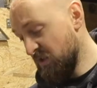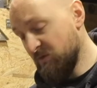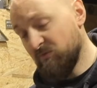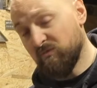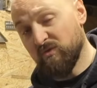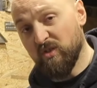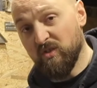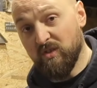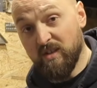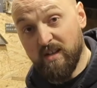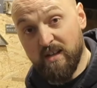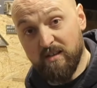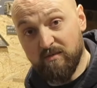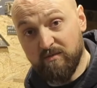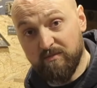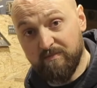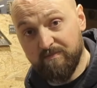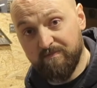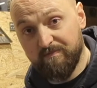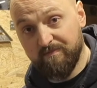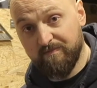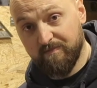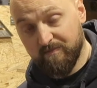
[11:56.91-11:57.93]
run down.
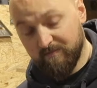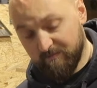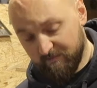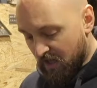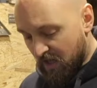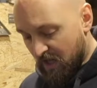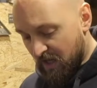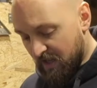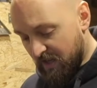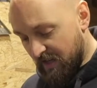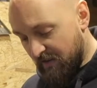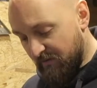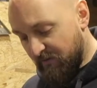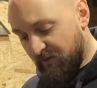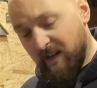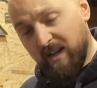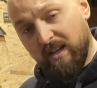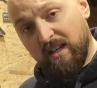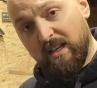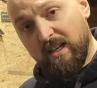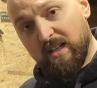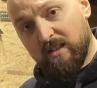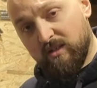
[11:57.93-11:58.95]
And then
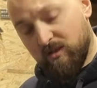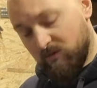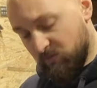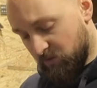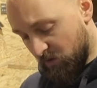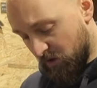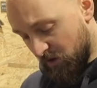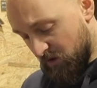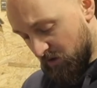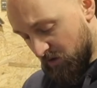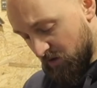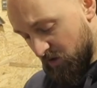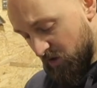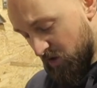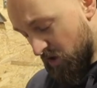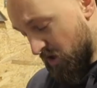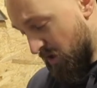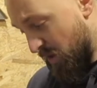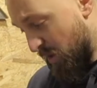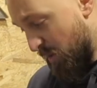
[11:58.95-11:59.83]
finally, I just want to touch on